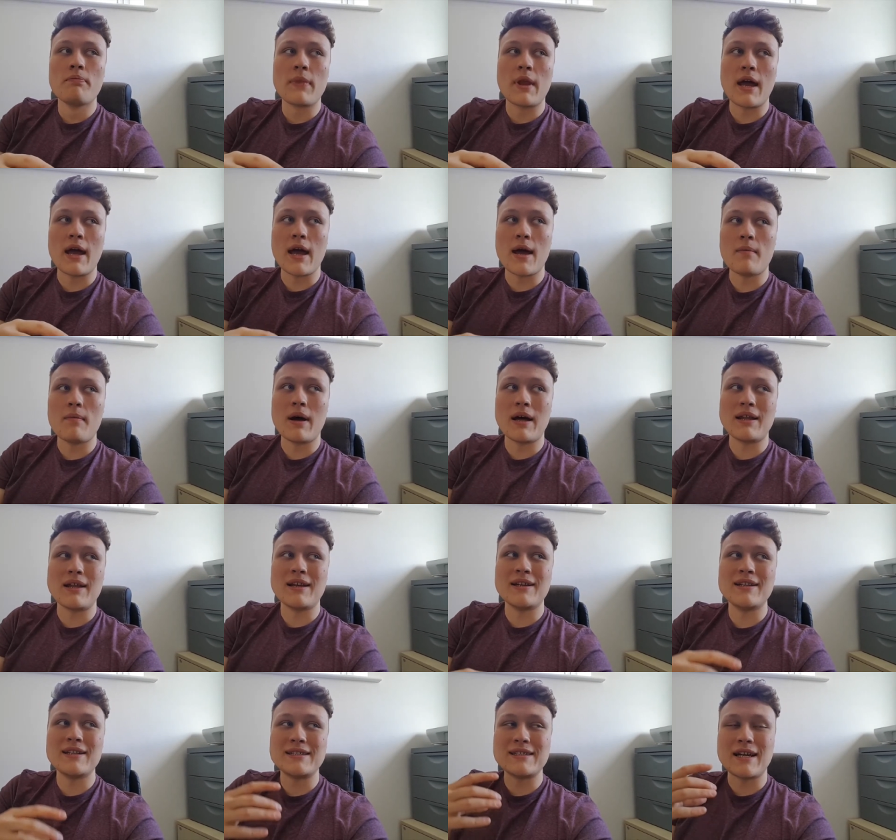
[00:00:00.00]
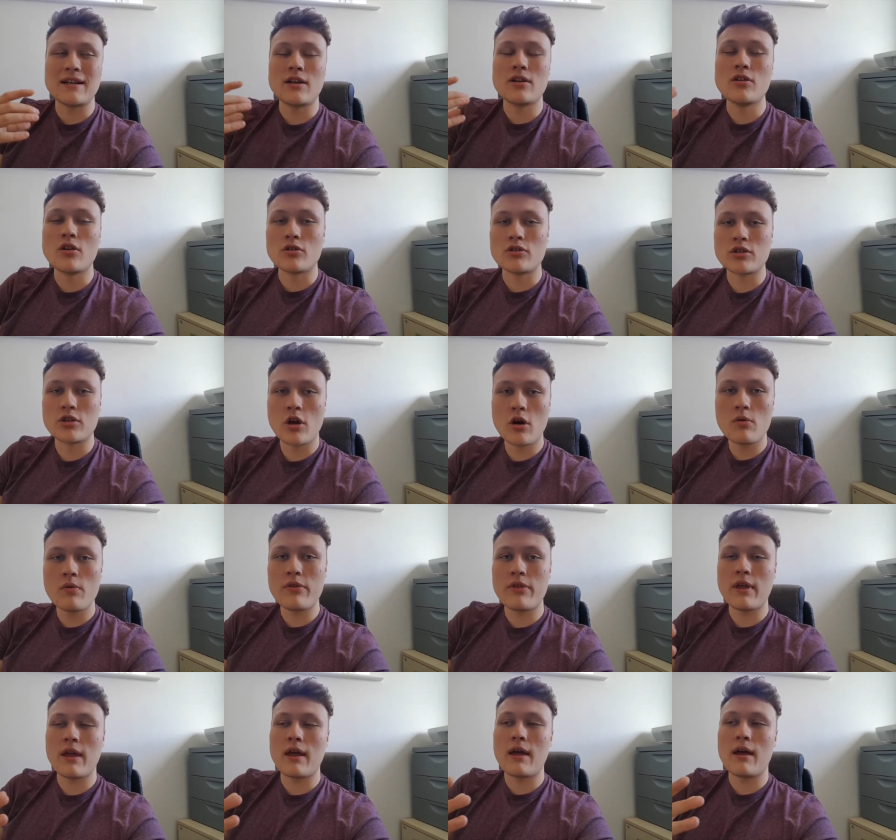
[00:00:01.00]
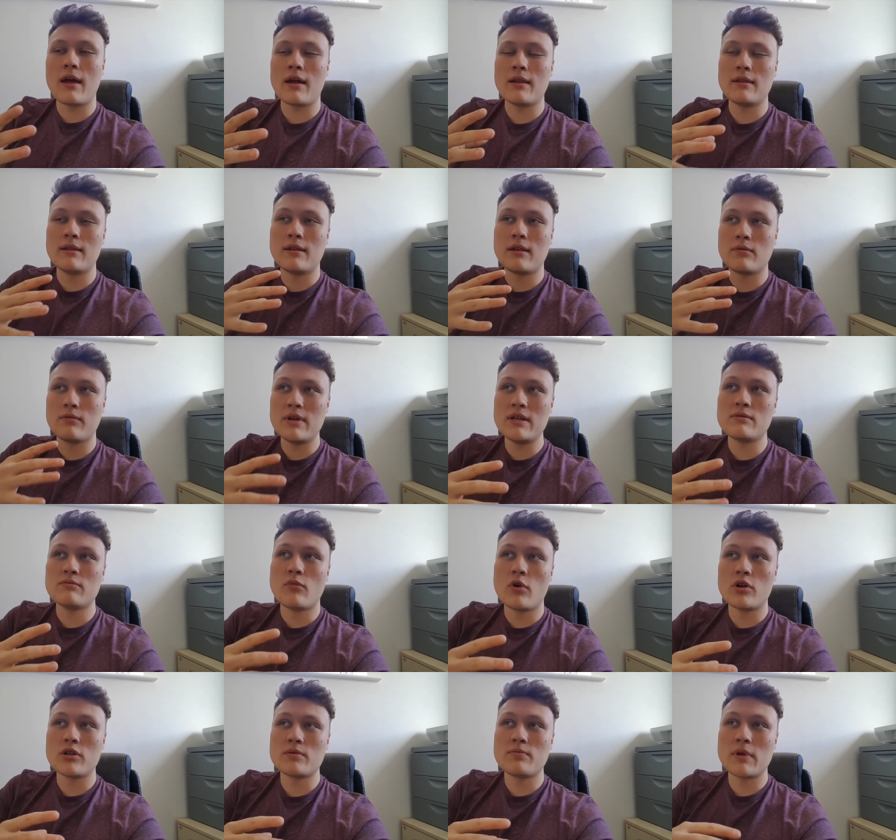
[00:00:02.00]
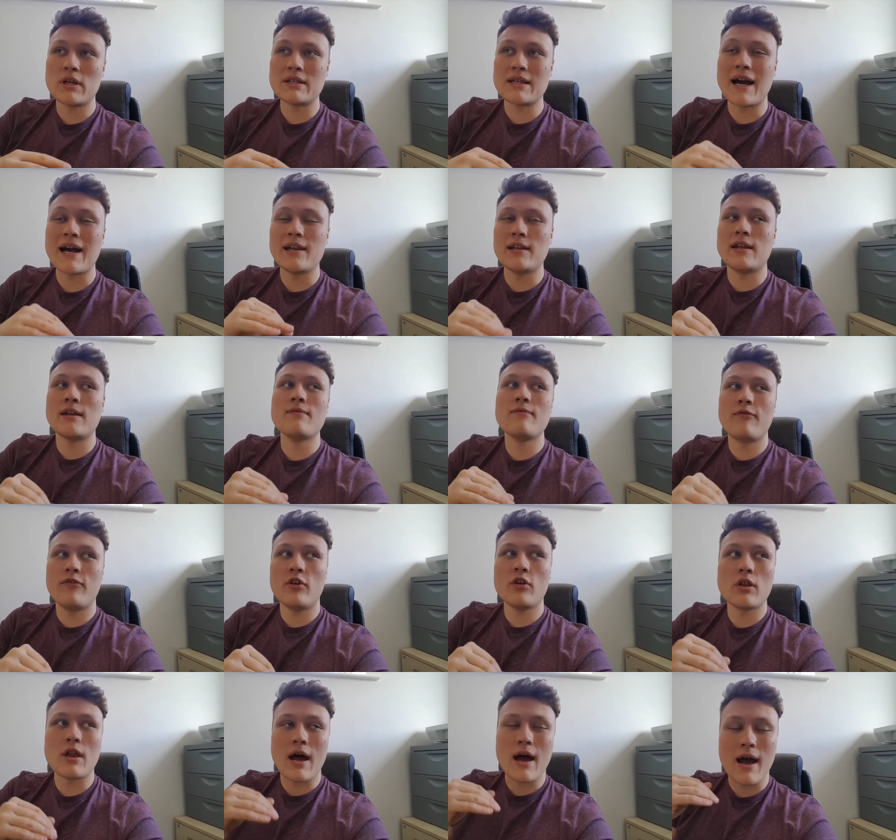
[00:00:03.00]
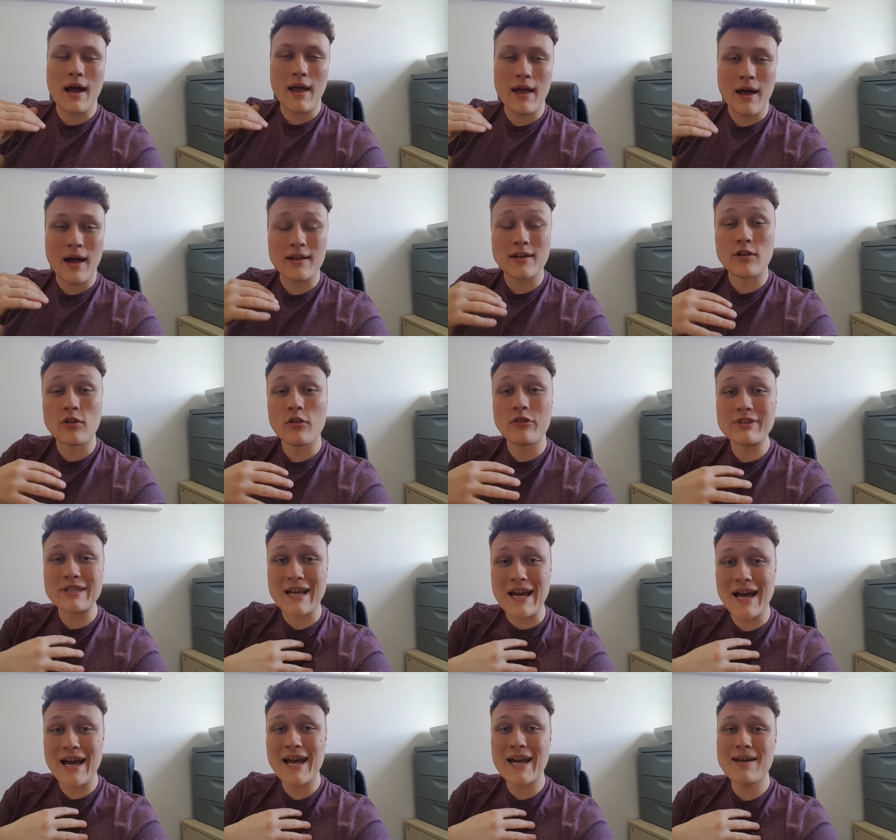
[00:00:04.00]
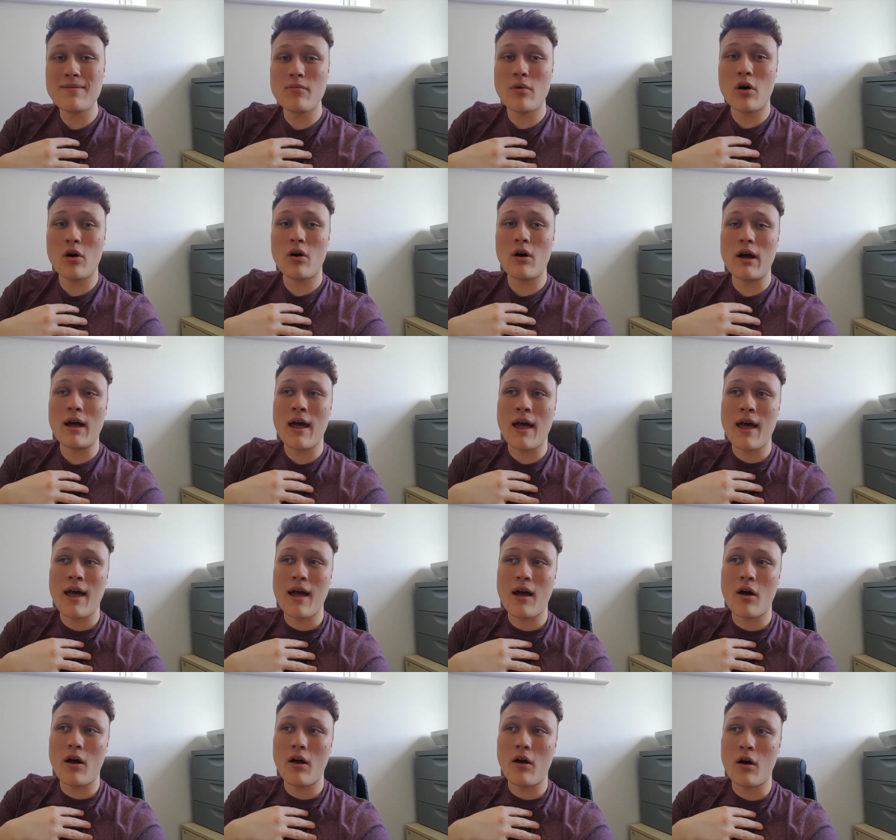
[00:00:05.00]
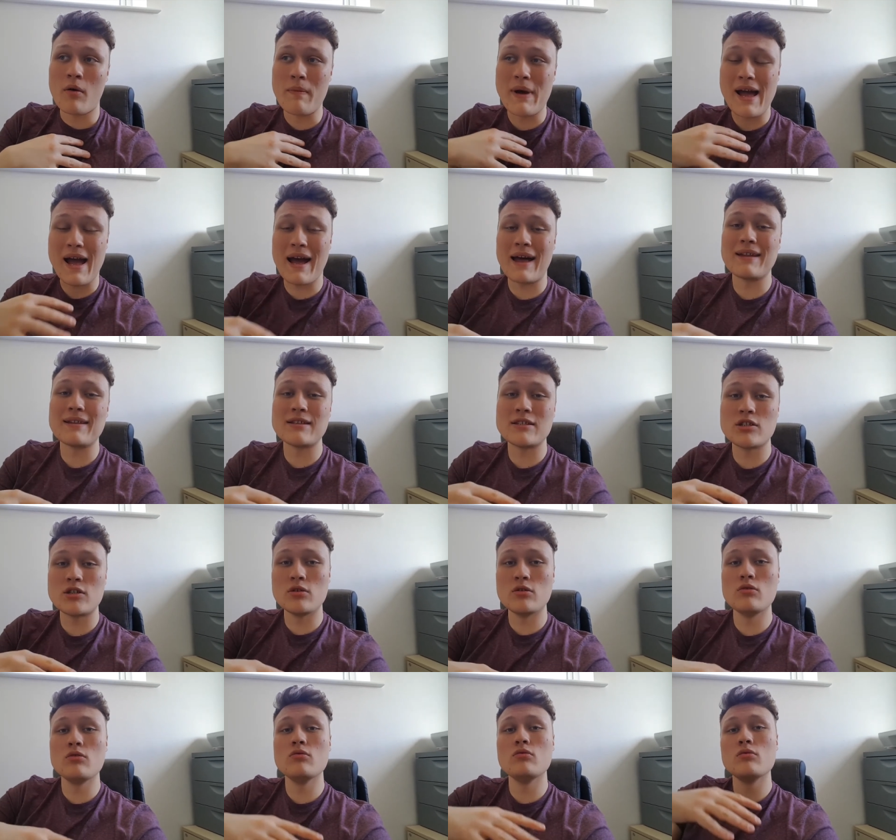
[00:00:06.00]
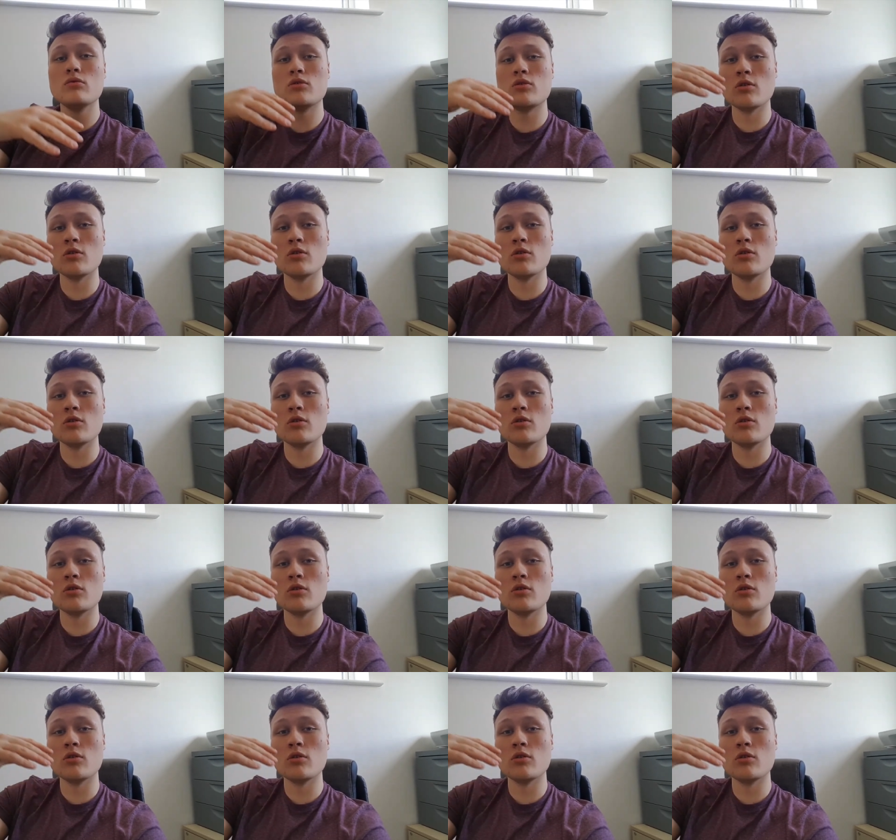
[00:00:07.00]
And I decided not to go with it, and the reason was because I didn't feel that I had enough time on my hands to